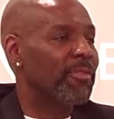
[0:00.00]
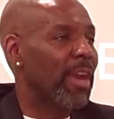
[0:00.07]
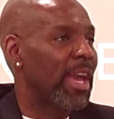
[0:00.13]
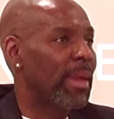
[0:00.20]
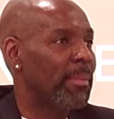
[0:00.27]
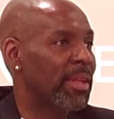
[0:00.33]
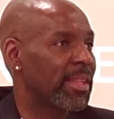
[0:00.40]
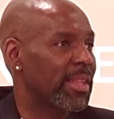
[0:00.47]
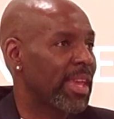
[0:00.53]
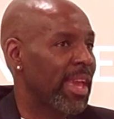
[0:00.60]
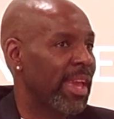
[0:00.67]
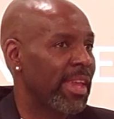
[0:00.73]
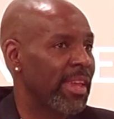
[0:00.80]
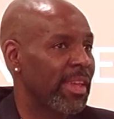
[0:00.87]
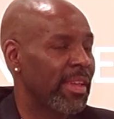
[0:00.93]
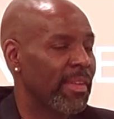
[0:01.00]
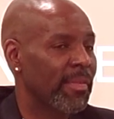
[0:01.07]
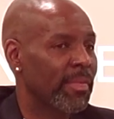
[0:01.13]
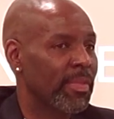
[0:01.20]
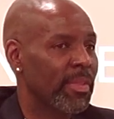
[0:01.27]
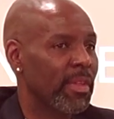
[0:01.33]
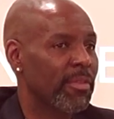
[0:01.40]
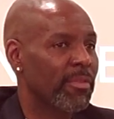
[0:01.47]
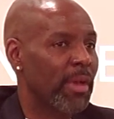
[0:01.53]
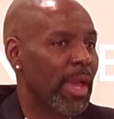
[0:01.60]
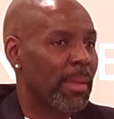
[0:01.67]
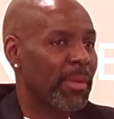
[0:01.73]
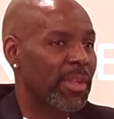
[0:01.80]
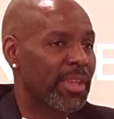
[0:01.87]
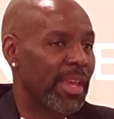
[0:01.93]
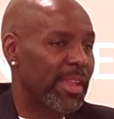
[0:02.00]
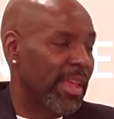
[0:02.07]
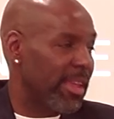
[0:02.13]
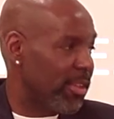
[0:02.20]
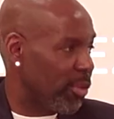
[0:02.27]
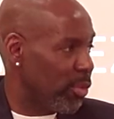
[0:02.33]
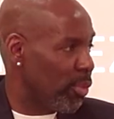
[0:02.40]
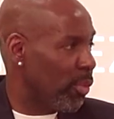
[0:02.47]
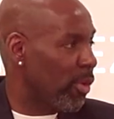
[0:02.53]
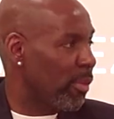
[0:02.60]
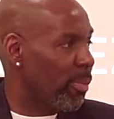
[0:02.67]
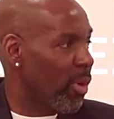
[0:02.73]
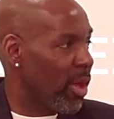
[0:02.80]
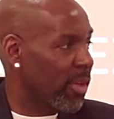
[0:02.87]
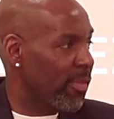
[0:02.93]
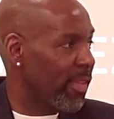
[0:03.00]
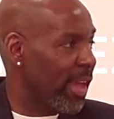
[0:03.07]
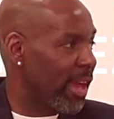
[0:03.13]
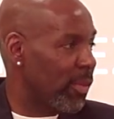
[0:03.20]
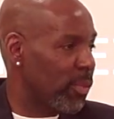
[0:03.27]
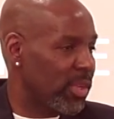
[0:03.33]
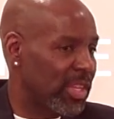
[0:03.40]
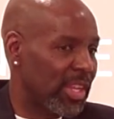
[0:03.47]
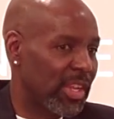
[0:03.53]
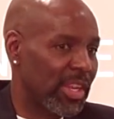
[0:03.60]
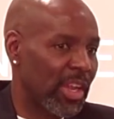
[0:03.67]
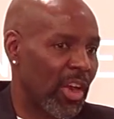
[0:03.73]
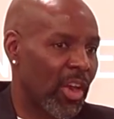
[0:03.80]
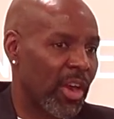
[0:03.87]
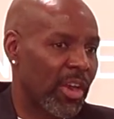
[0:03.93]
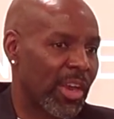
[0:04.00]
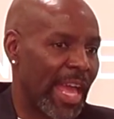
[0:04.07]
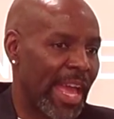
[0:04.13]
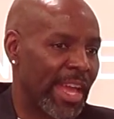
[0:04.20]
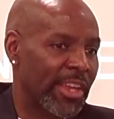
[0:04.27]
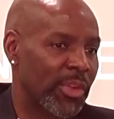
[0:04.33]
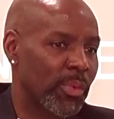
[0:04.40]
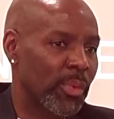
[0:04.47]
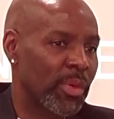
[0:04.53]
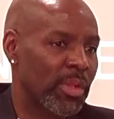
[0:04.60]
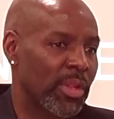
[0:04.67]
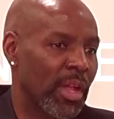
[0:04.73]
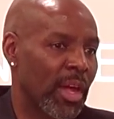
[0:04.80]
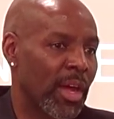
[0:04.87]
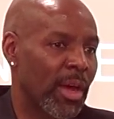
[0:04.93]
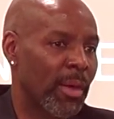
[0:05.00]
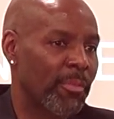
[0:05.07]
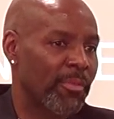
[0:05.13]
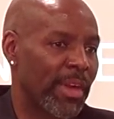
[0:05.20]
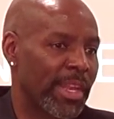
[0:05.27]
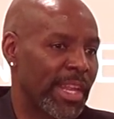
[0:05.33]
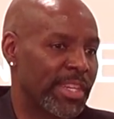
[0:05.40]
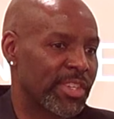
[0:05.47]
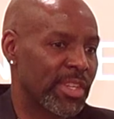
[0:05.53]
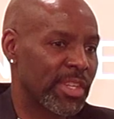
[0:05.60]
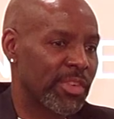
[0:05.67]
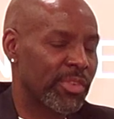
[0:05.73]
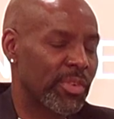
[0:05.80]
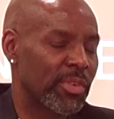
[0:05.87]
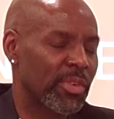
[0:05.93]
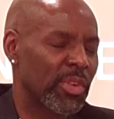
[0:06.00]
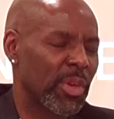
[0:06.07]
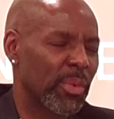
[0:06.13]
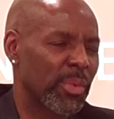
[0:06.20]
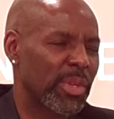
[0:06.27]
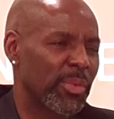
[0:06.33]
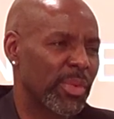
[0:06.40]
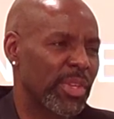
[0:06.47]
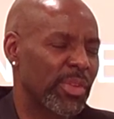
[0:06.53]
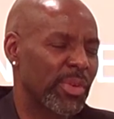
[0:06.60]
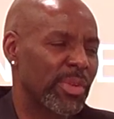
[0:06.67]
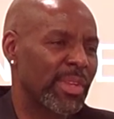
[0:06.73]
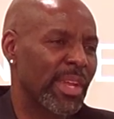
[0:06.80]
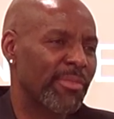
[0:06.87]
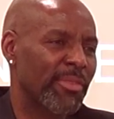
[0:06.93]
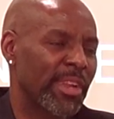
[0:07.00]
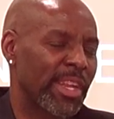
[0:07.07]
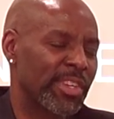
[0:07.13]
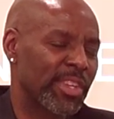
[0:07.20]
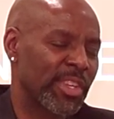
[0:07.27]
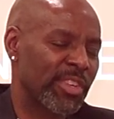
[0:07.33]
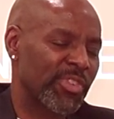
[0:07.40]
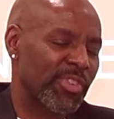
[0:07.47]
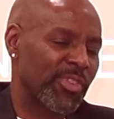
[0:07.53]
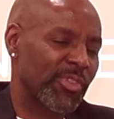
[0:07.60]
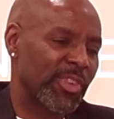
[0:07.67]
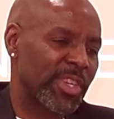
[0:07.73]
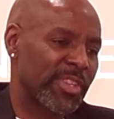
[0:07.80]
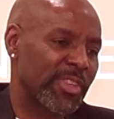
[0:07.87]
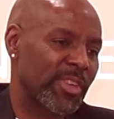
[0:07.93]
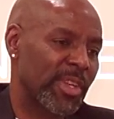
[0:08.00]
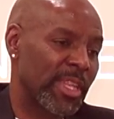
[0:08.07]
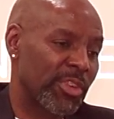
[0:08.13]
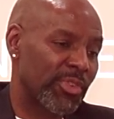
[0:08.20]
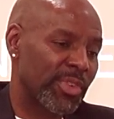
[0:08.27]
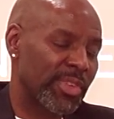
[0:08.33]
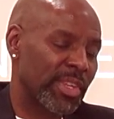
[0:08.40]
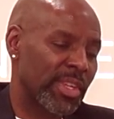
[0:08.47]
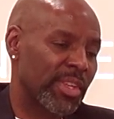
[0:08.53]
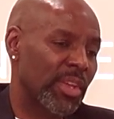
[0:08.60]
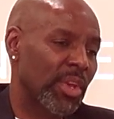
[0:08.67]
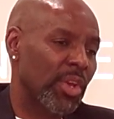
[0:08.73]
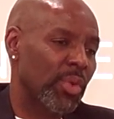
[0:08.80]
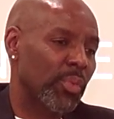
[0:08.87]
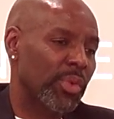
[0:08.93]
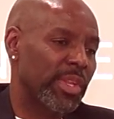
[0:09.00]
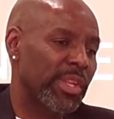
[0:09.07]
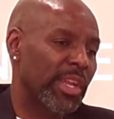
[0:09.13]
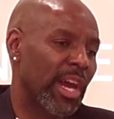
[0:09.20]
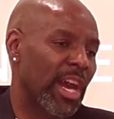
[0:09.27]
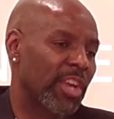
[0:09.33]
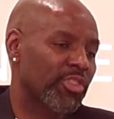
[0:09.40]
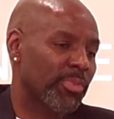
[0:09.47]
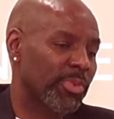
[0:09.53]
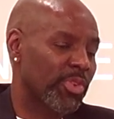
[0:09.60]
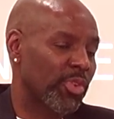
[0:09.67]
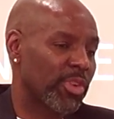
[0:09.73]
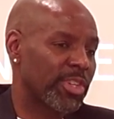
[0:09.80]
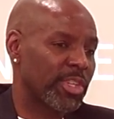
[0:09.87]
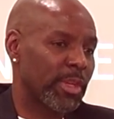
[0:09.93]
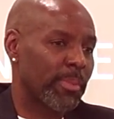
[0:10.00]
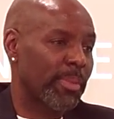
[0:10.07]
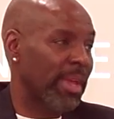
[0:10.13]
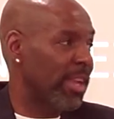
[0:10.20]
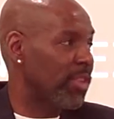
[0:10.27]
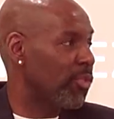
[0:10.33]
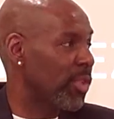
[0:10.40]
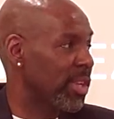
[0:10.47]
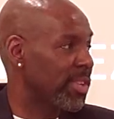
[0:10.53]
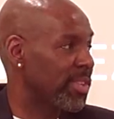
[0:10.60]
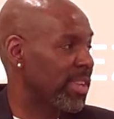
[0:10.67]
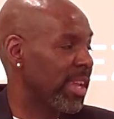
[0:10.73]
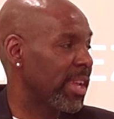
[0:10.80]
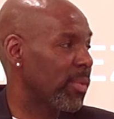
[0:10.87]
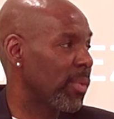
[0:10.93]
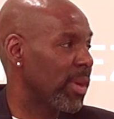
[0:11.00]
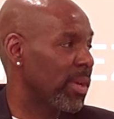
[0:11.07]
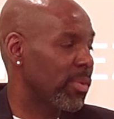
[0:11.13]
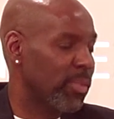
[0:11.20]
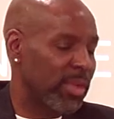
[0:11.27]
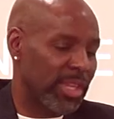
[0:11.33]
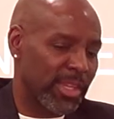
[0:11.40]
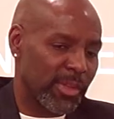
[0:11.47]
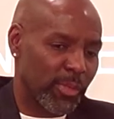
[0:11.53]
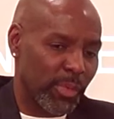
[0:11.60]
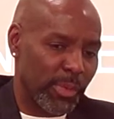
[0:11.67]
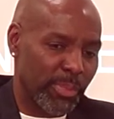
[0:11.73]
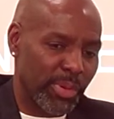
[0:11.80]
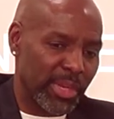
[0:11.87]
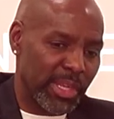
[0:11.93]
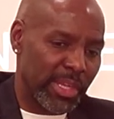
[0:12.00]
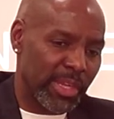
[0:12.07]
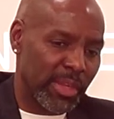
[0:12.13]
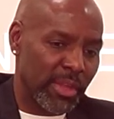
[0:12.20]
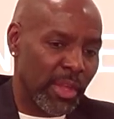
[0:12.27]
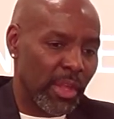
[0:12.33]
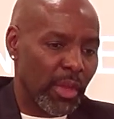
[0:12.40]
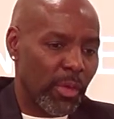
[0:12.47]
for MLK Day, you were a part of that. We did our annual financial literacy. We did entrepreneurship and real estate, where we put a